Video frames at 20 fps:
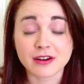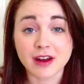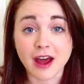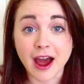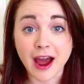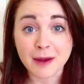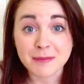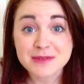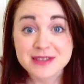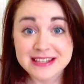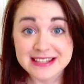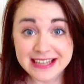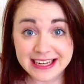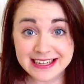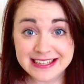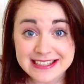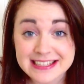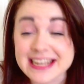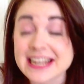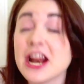I'm
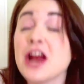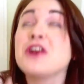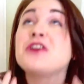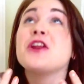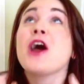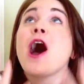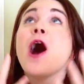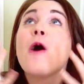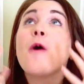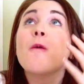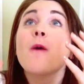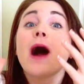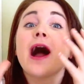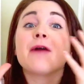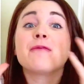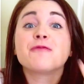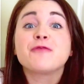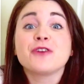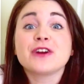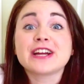16, no,
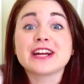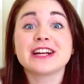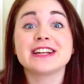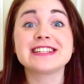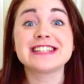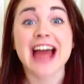I'm freaking